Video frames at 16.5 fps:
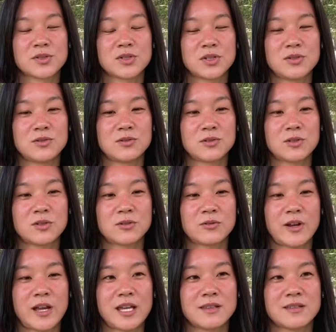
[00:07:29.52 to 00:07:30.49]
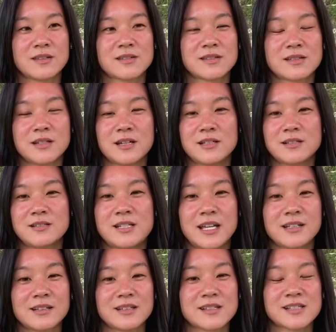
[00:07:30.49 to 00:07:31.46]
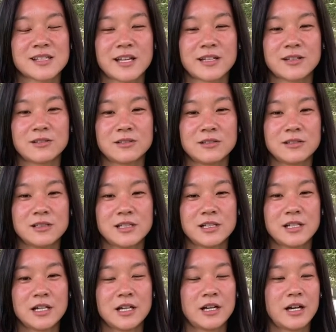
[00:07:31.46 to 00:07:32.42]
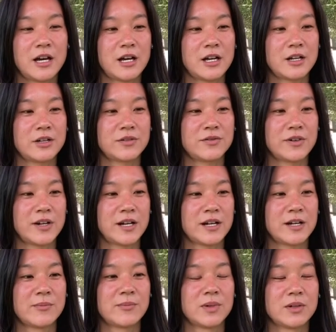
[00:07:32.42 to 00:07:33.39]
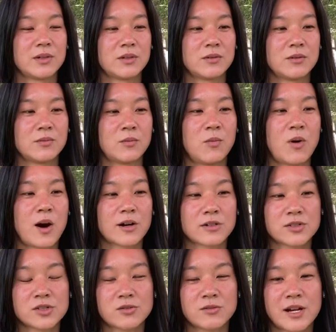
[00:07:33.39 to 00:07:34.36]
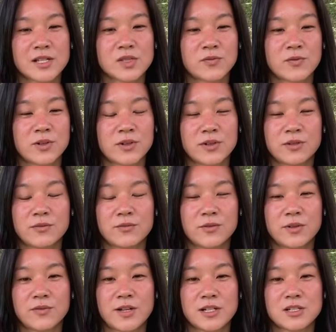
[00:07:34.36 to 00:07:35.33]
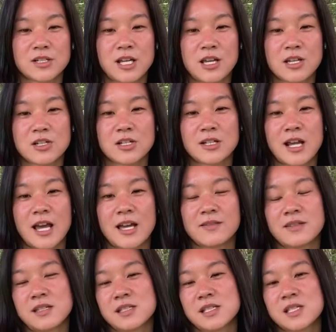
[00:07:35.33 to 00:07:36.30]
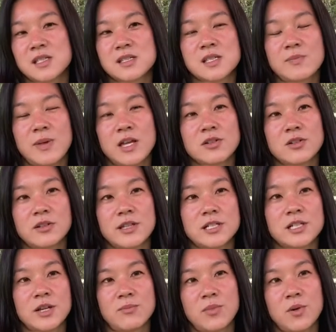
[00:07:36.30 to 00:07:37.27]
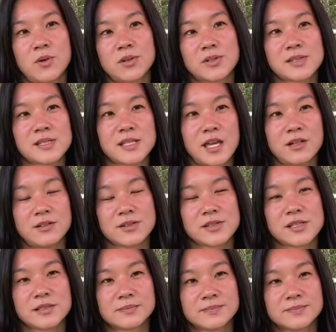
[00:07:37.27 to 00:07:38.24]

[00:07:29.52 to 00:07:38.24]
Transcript: to create this daily cycle of water stress for vegetation at these spatial and temporal scales.